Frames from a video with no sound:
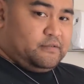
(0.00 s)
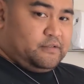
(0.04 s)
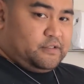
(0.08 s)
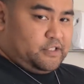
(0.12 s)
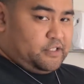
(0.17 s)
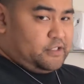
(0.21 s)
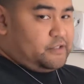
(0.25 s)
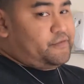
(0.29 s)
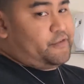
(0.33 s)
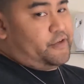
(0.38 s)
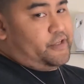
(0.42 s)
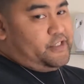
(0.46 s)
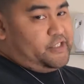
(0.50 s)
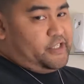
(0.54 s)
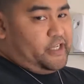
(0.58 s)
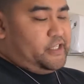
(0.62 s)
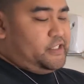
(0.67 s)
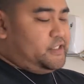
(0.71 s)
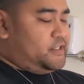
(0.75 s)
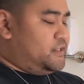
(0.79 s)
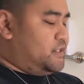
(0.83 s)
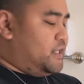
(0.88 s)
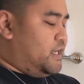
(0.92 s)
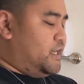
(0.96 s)
just for the
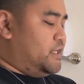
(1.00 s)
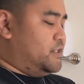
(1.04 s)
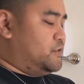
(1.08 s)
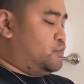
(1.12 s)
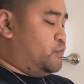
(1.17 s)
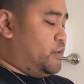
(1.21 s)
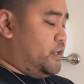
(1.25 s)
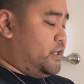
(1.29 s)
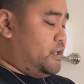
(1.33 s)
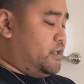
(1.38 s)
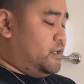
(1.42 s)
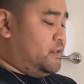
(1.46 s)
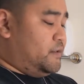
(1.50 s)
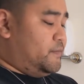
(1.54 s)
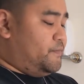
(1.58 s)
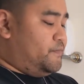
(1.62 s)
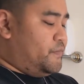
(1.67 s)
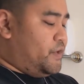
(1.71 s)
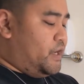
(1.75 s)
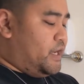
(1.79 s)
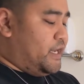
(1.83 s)
taste. As well,